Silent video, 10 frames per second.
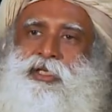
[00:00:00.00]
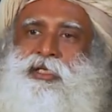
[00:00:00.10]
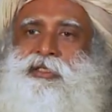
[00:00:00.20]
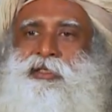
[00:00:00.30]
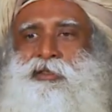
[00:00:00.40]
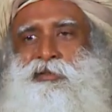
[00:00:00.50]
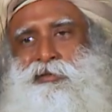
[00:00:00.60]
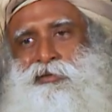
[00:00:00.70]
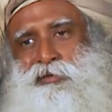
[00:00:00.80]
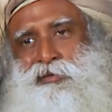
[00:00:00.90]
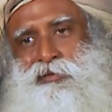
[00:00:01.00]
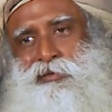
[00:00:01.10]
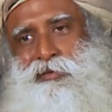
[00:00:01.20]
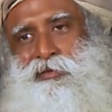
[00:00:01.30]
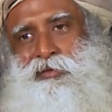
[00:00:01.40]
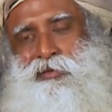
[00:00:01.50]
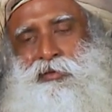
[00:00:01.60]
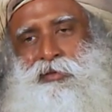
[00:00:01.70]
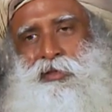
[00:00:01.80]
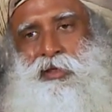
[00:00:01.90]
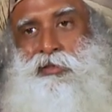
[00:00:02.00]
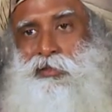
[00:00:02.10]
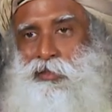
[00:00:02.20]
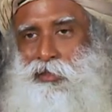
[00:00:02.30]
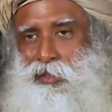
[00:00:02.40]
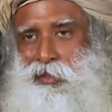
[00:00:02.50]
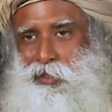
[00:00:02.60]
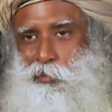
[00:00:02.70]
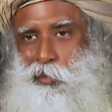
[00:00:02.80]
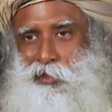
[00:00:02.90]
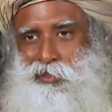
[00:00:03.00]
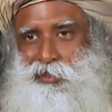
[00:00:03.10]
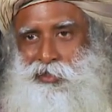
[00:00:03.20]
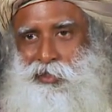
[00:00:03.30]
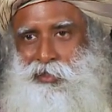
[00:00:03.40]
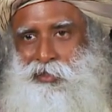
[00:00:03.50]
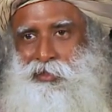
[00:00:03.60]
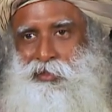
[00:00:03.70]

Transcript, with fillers: chasing a deer, a spotted deer,